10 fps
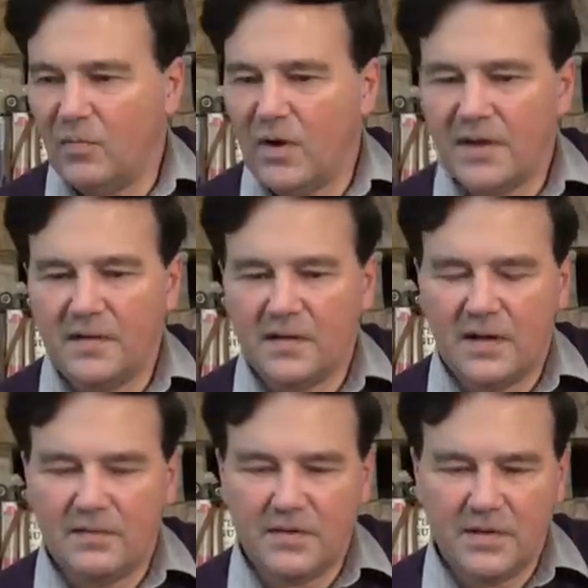wanted to
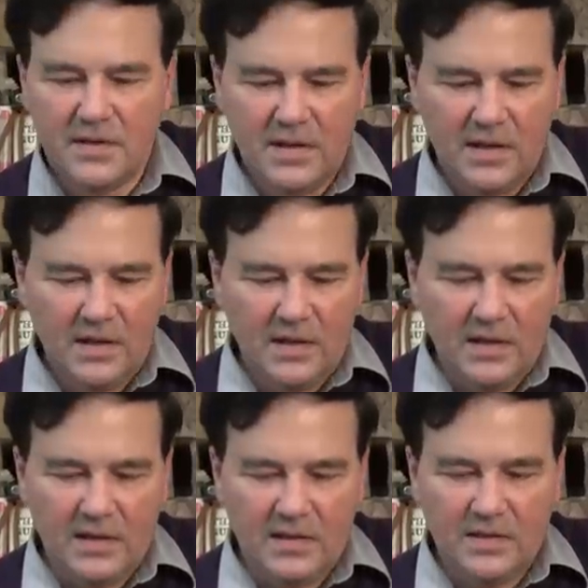cover
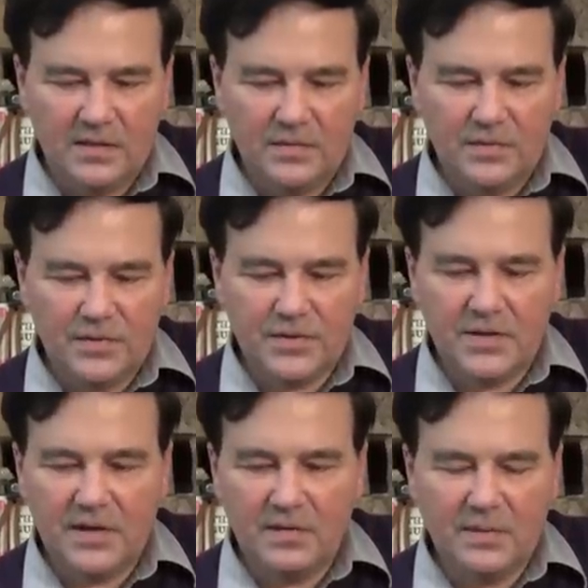and that you
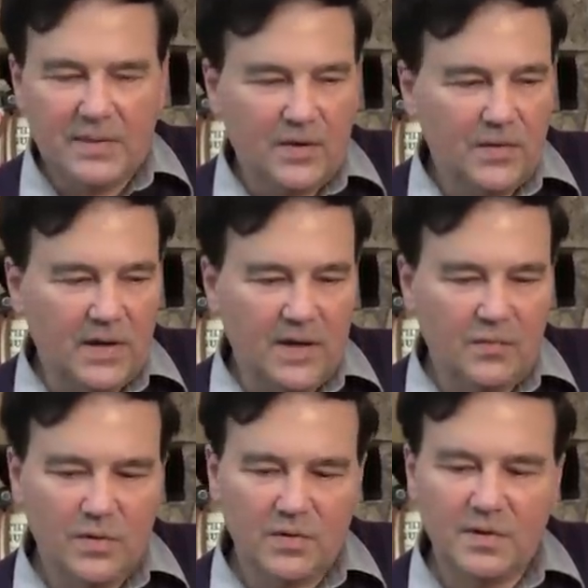should hear about.
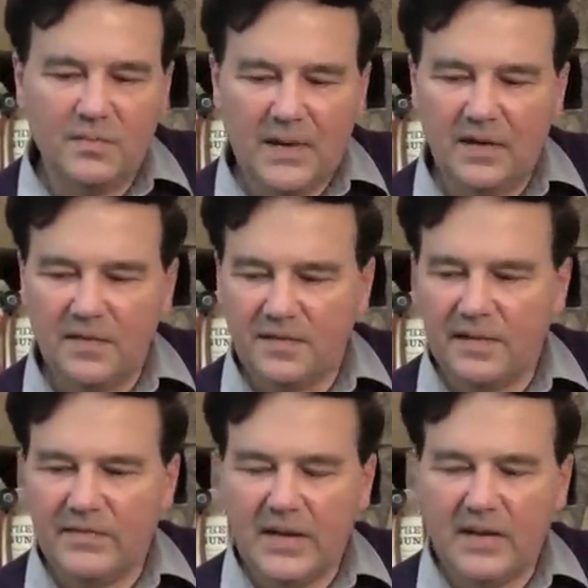And we'll compare the
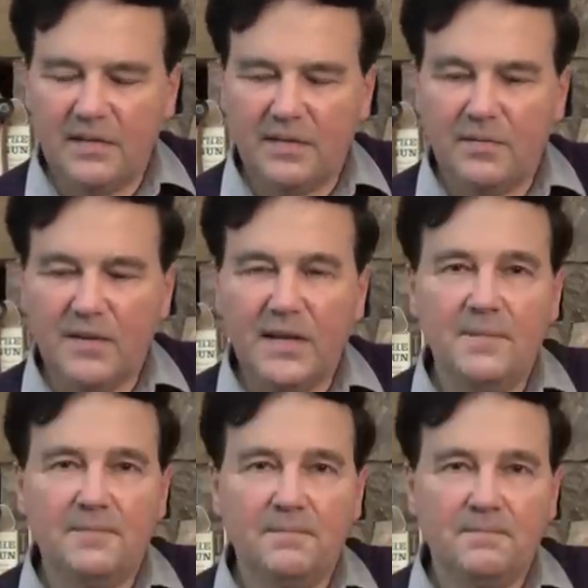
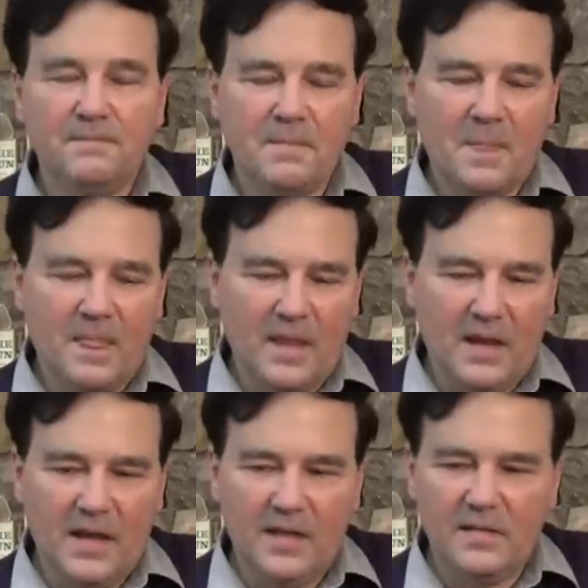783
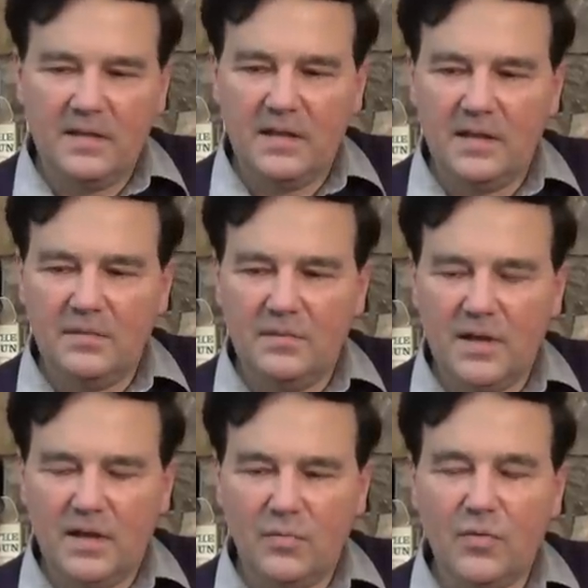and the
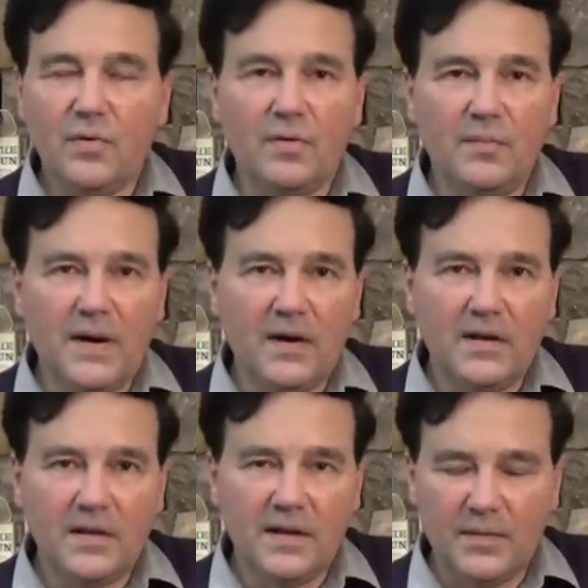uh, Ruger
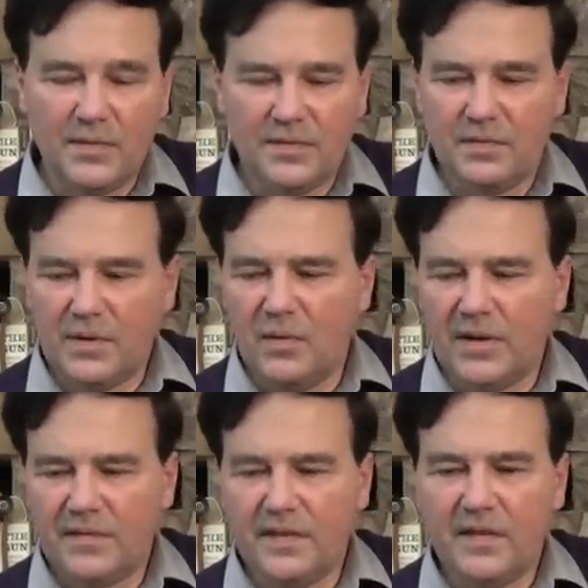American, that was a
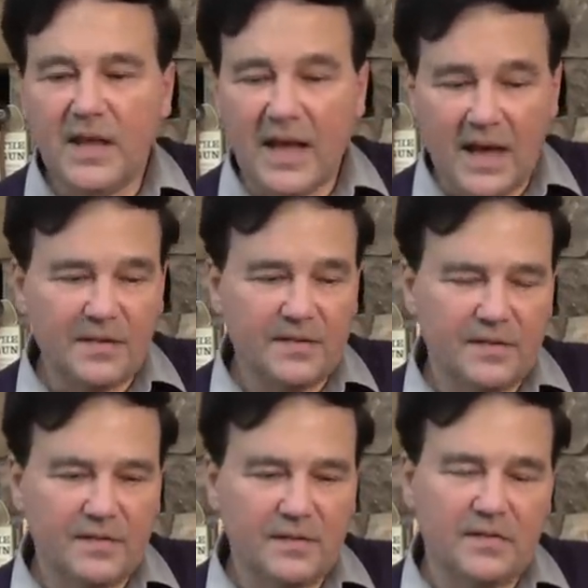request, and the
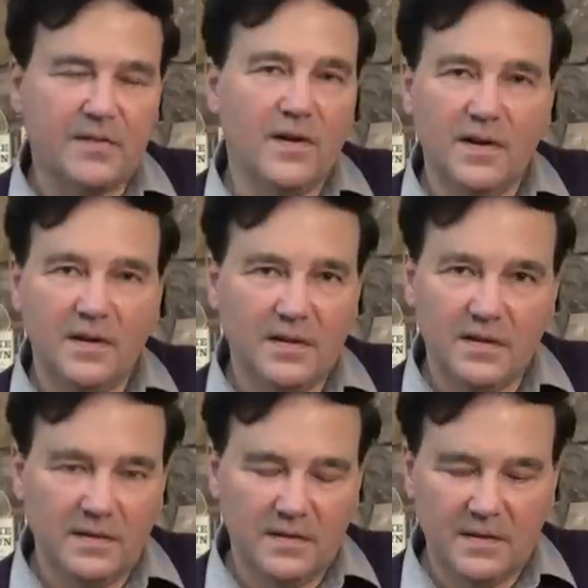Axis, sorry,
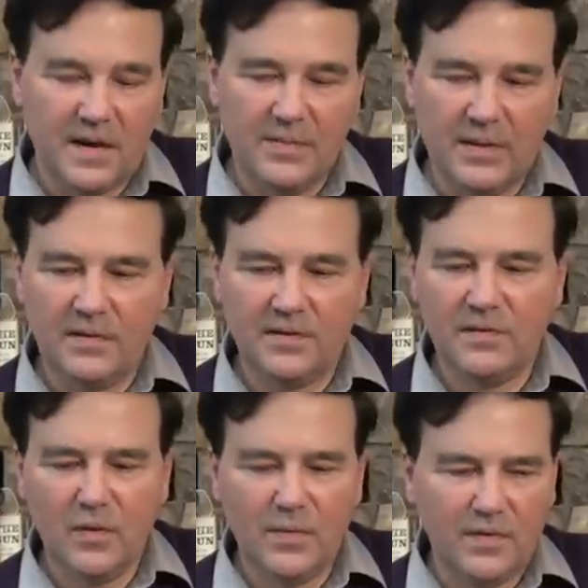I'm a little
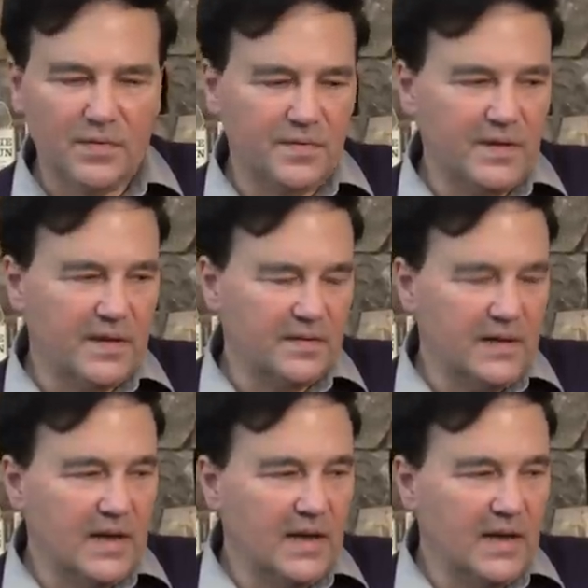slow with those things.